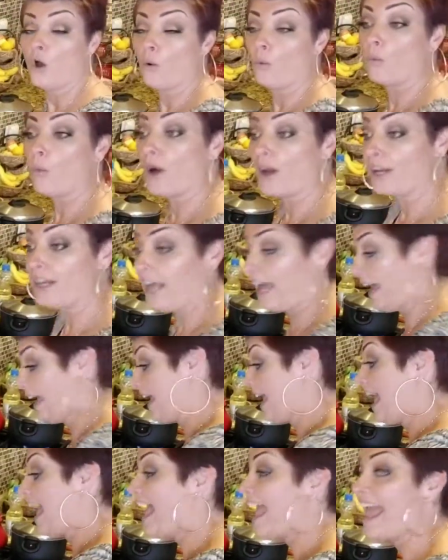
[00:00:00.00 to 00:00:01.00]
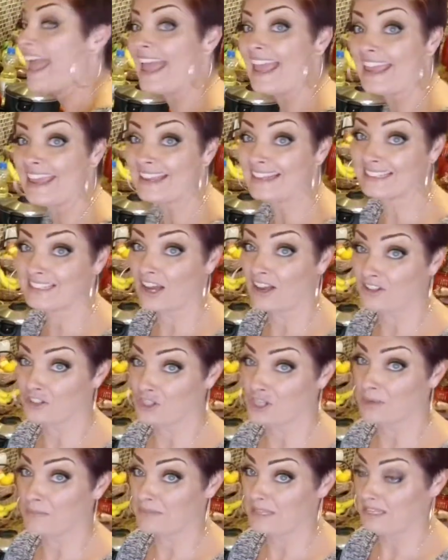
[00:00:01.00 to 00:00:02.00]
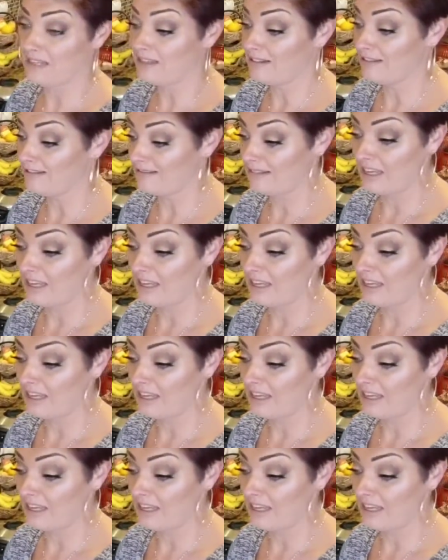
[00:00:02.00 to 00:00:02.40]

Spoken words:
One, I hate touching meat,